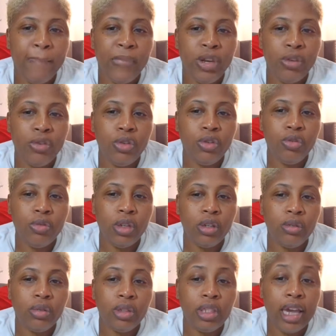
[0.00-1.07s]
Do you
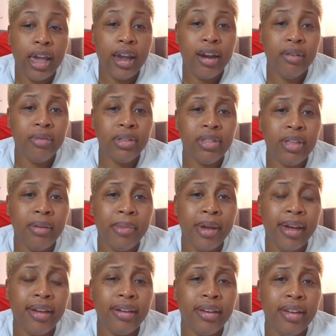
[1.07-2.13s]
want to retire with
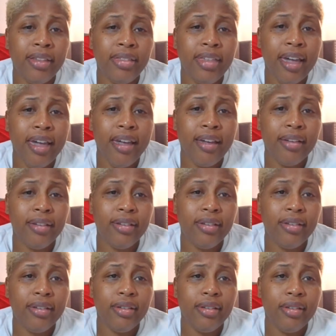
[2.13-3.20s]
somebody that
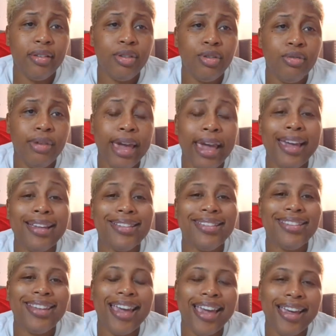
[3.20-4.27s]
you can't
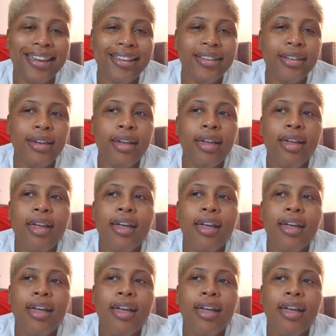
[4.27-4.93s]
stand?